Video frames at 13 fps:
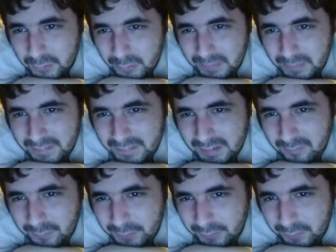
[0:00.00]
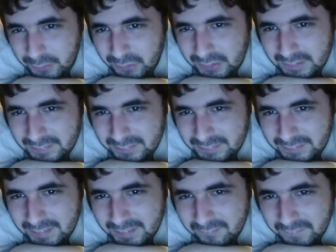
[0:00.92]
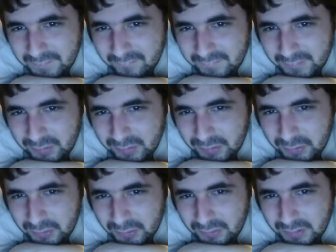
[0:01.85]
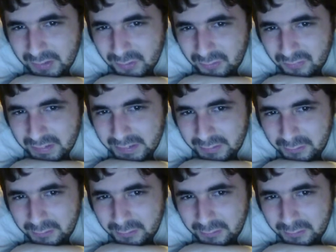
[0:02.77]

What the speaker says: Twilight gave a nervous nod, looking up at the princess, her eyes wide